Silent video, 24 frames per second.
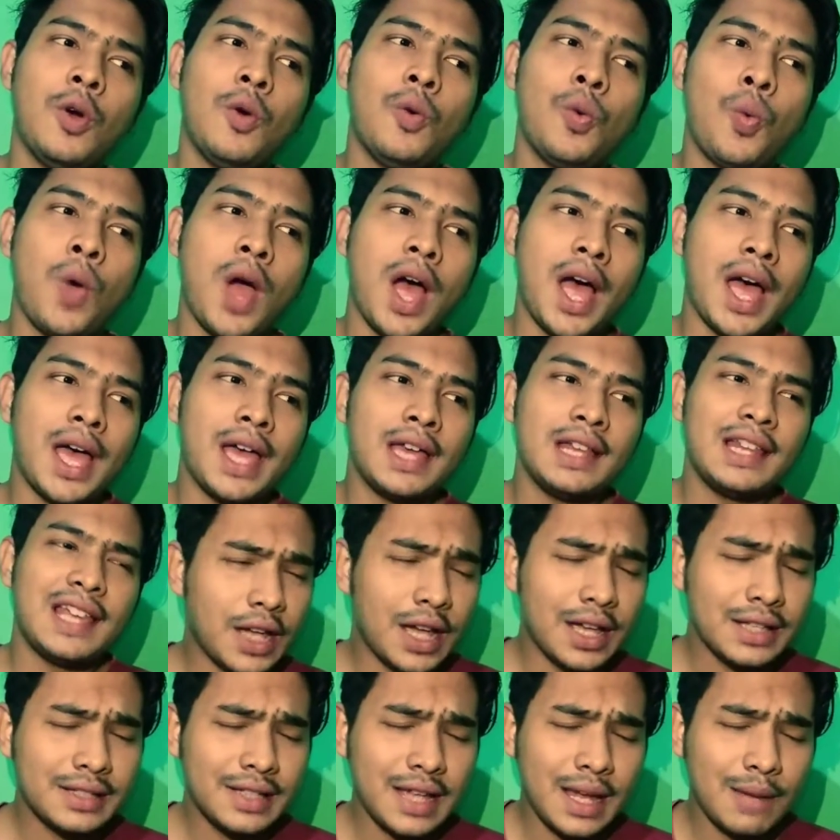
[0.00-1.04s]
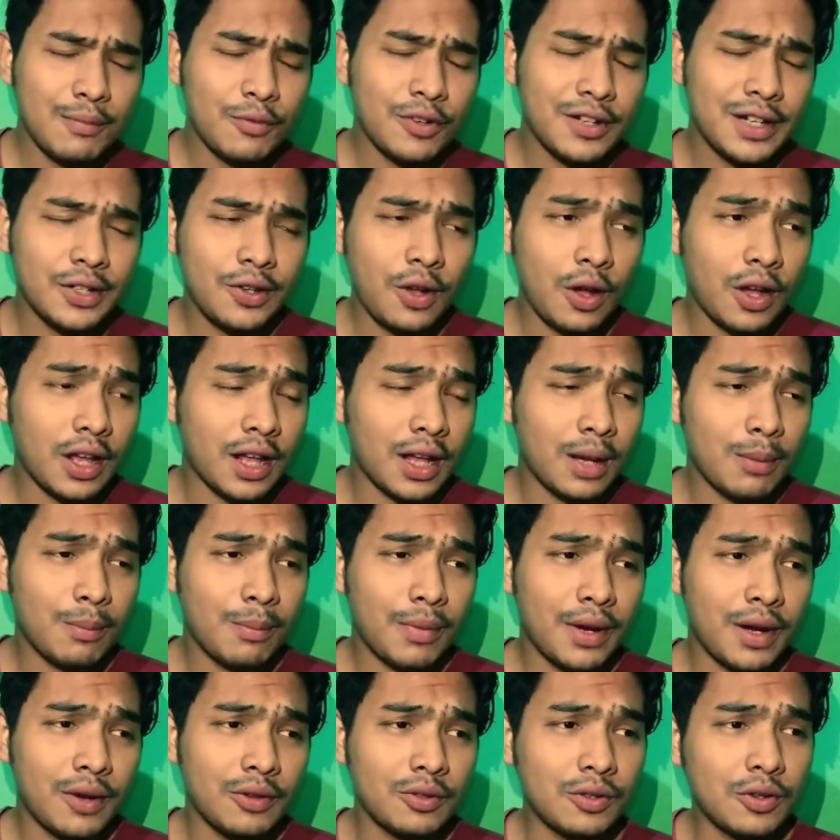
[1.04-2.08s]
while as I'm really talking
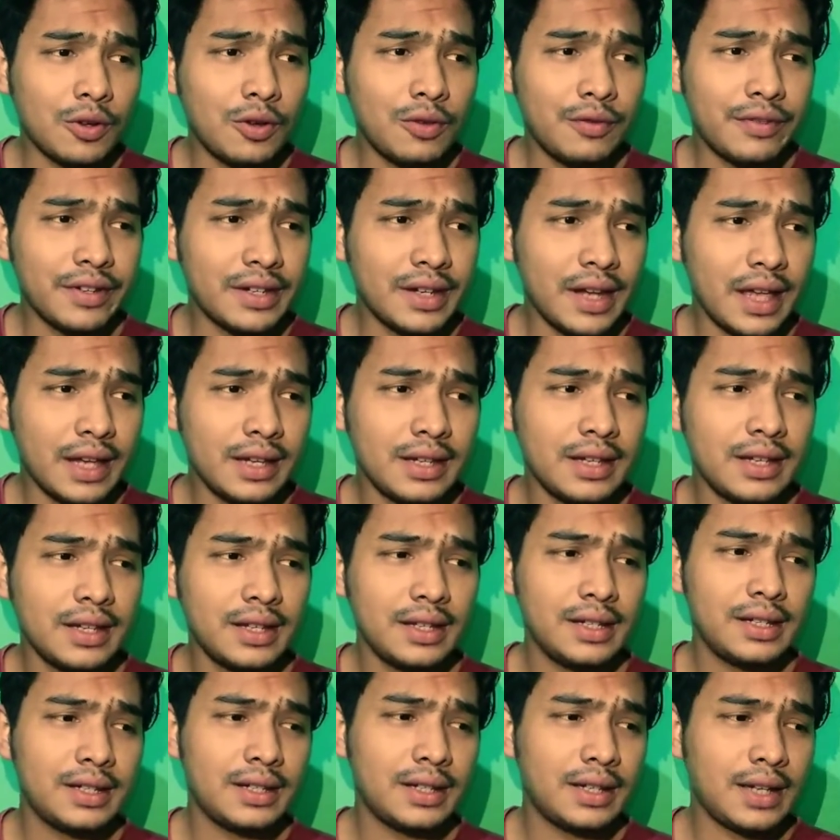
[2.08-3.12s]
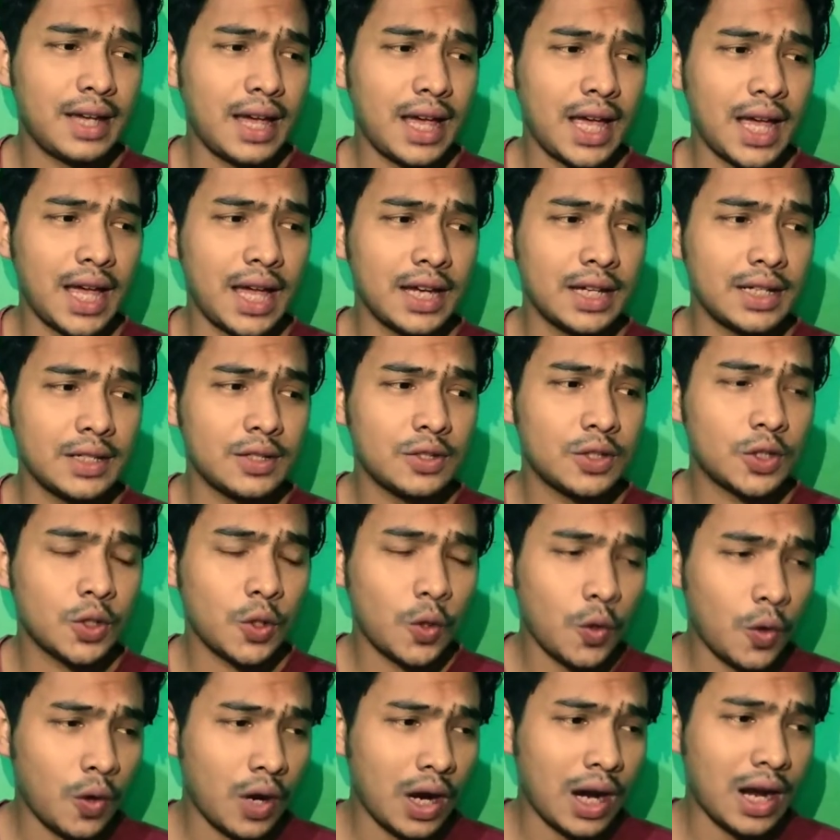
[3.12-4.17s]
about COVID-19, I
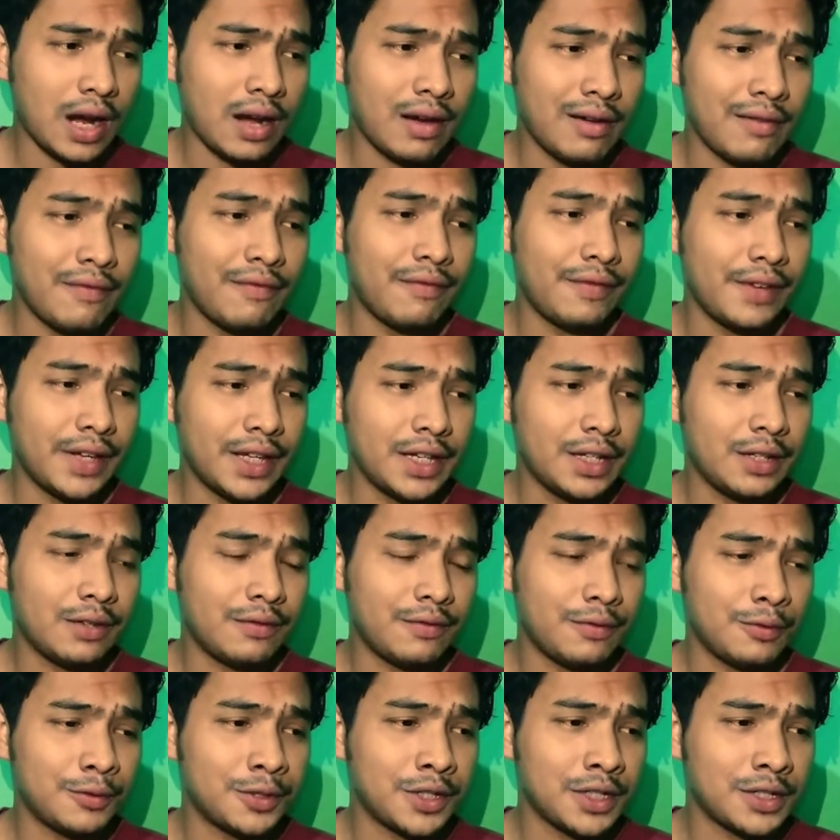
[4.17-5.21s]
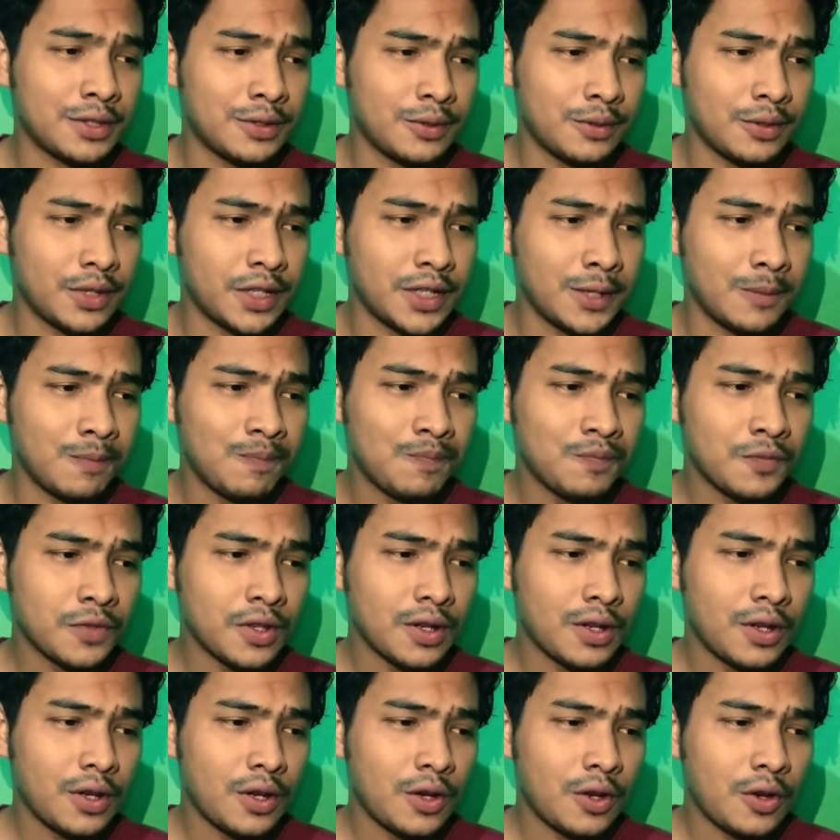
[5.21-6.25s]
saw a video footage today
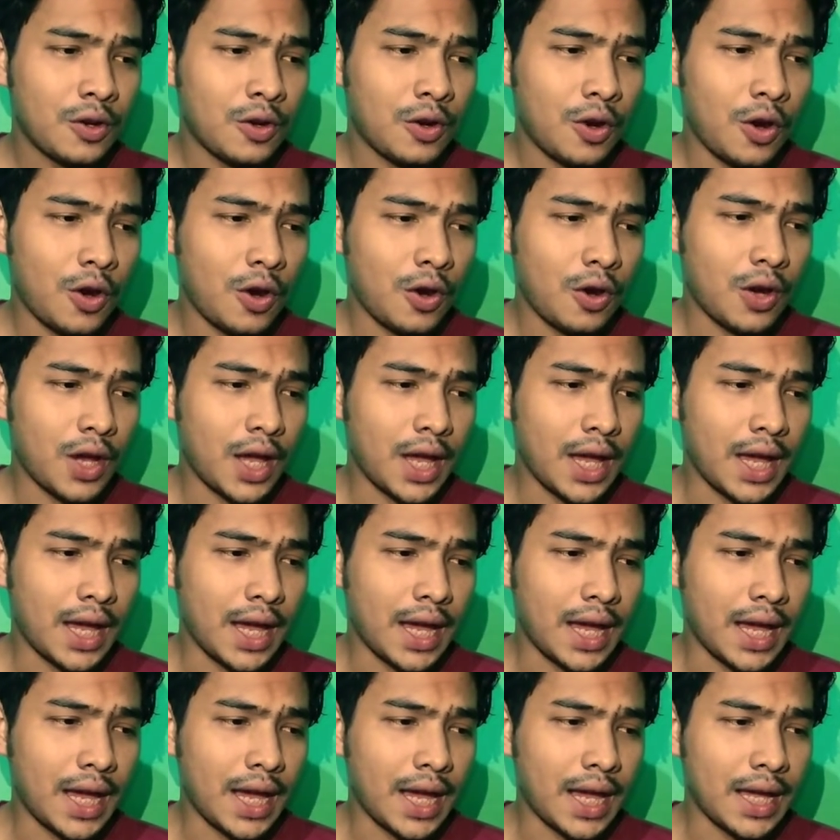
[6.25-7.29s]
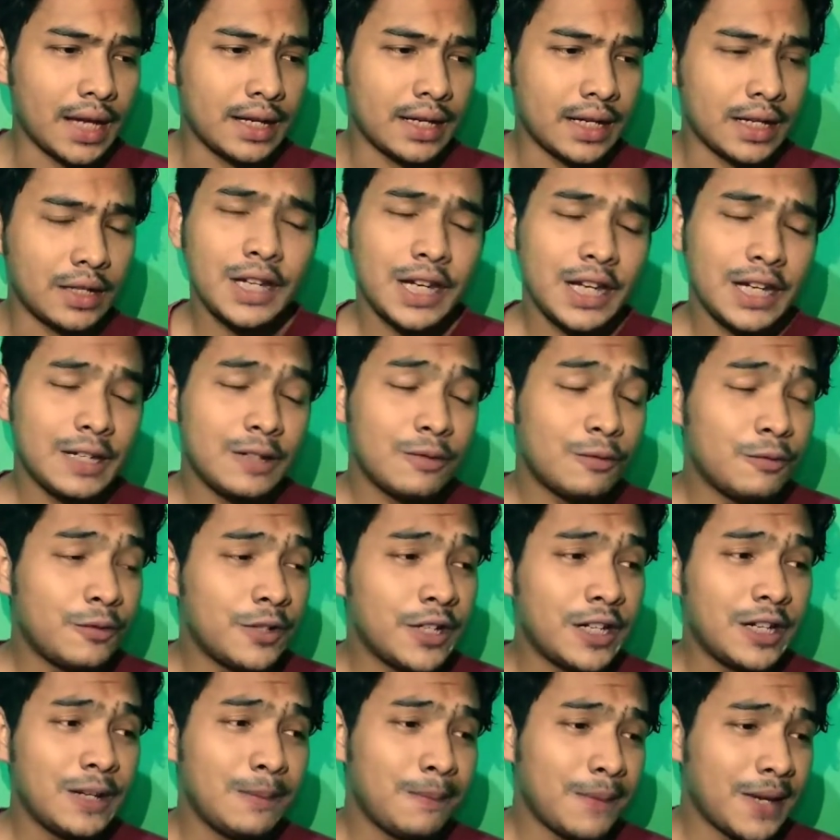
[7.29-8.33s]
and it, it
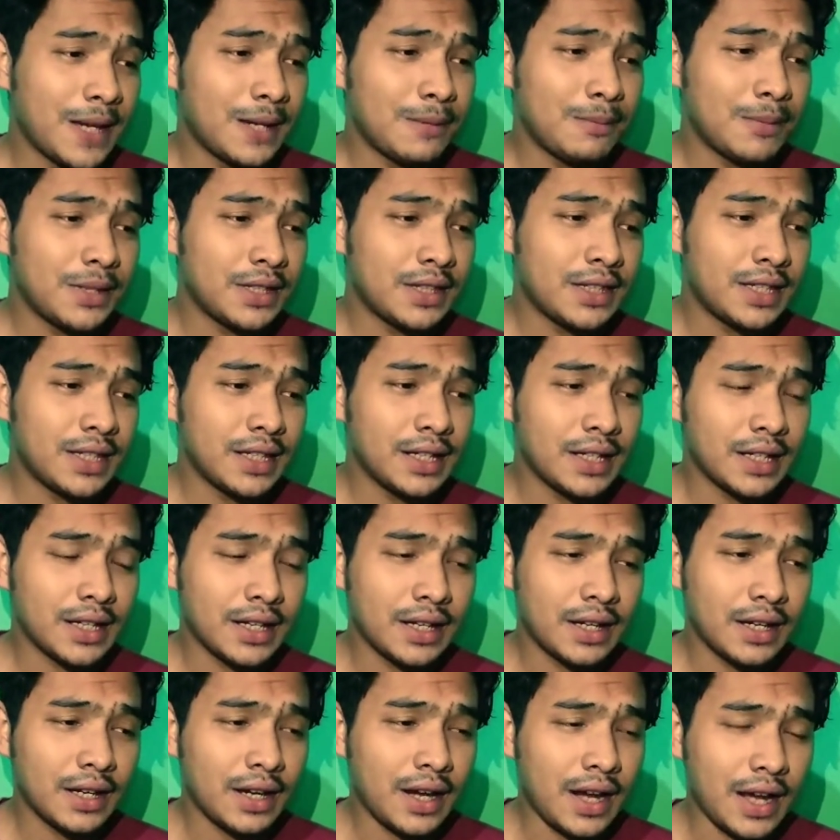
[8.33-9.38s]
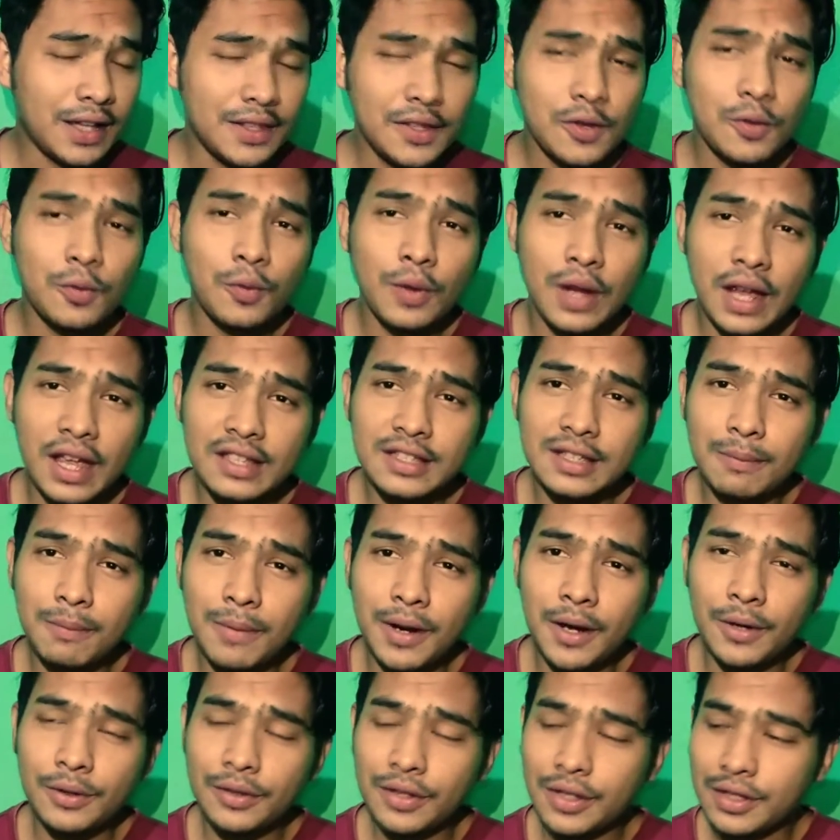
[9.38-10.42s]
really made me think otherwise
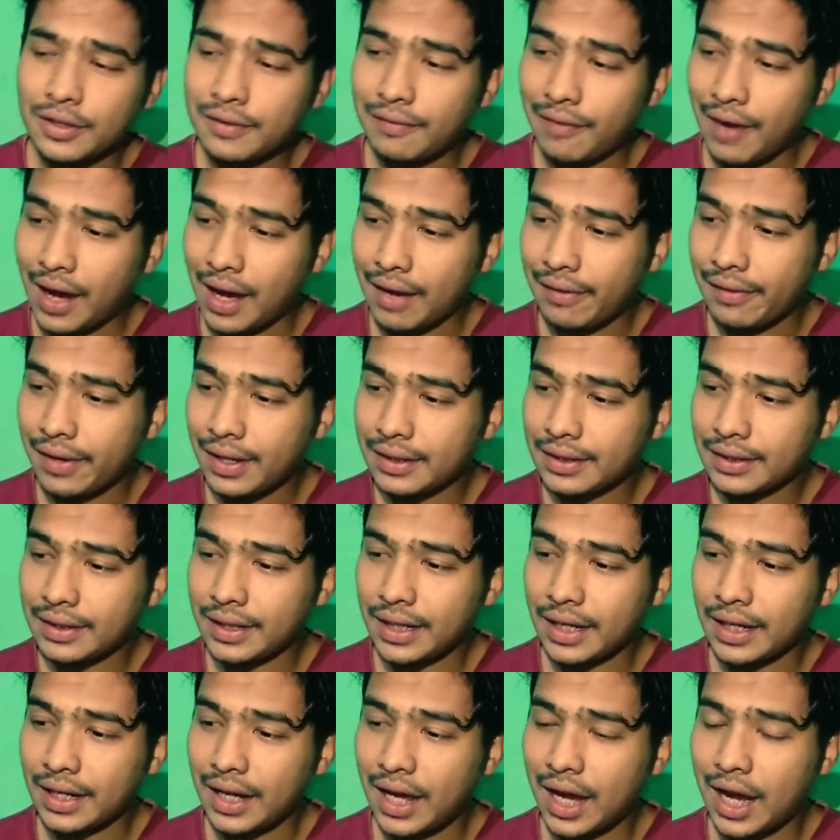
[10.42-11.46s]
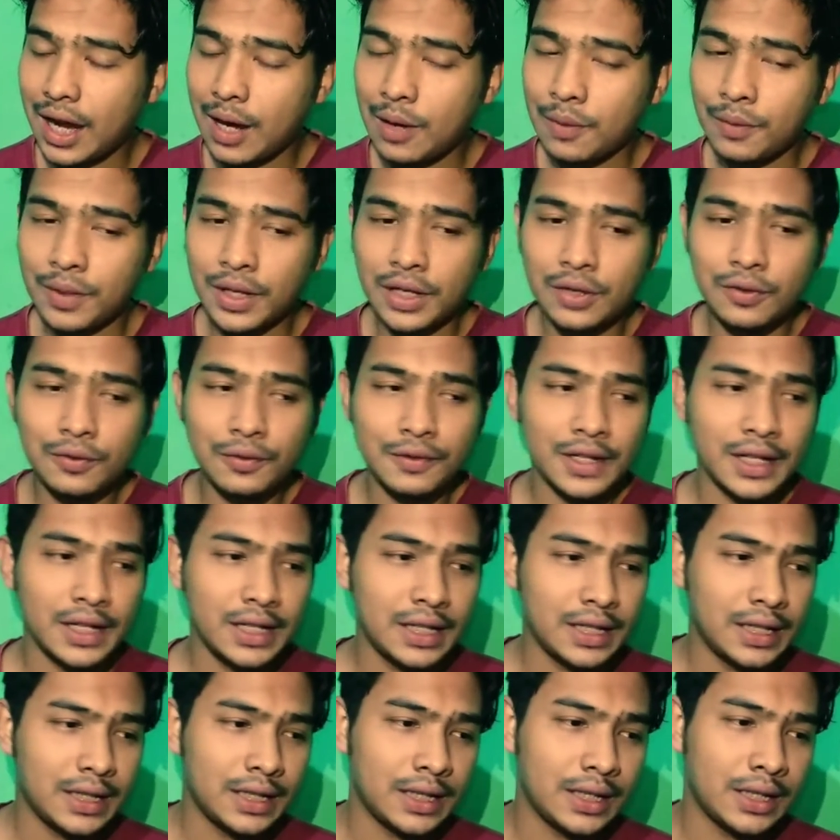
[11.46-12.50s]
about this virus and how it
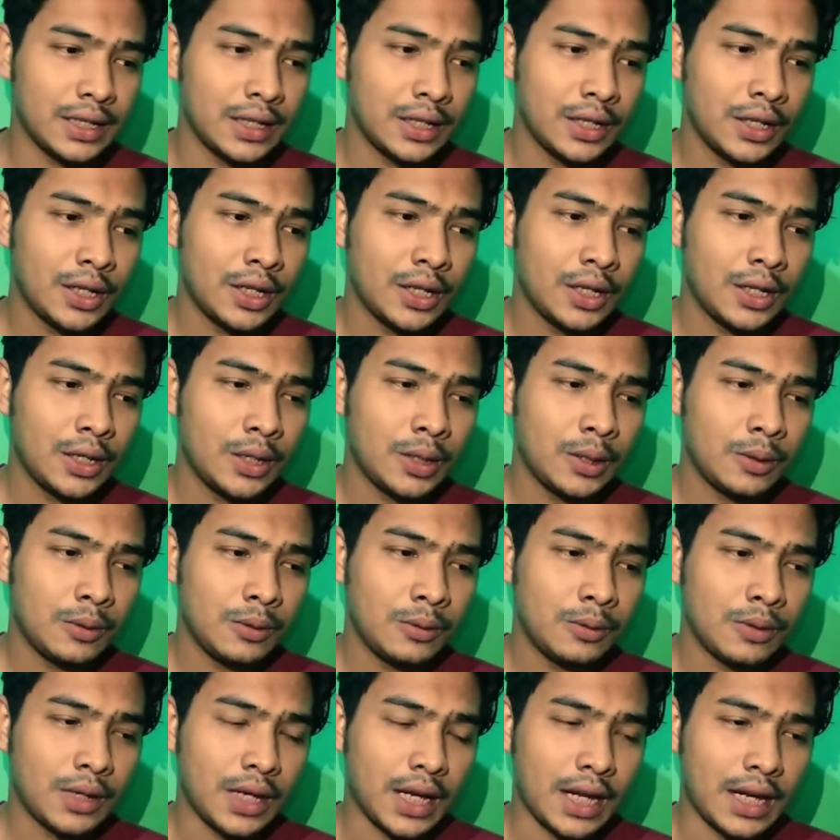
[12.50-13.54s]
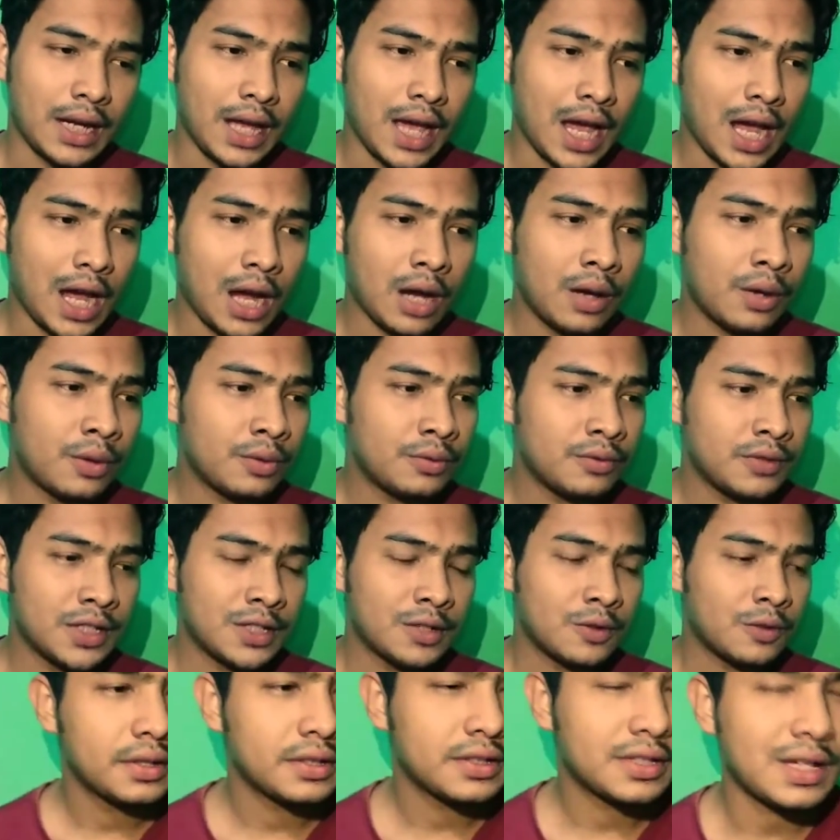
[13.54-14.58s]
really and how
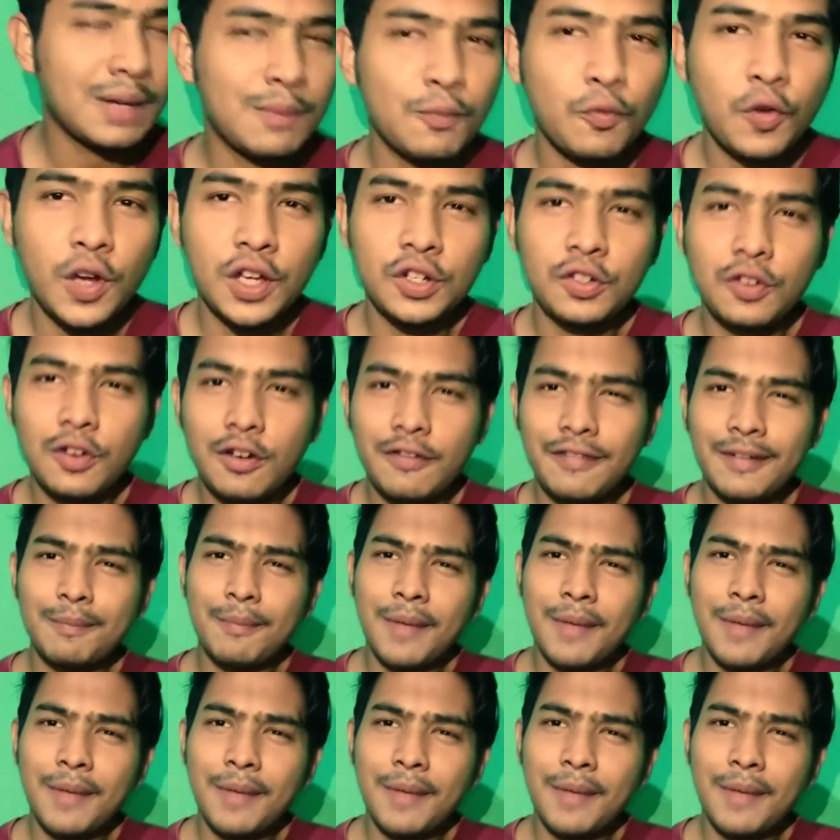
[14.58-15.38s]
this somewhat of a